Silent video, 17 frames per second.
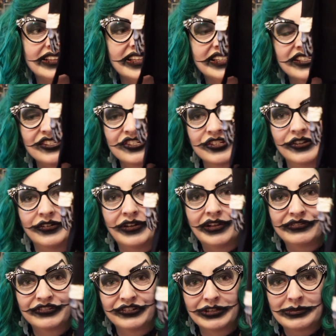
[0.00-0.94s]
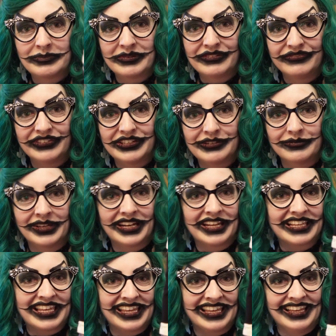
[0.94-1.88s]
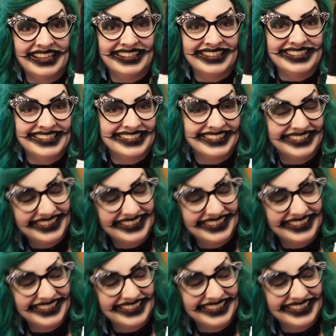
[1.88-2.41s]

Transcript: like to show off creepy feet when I can.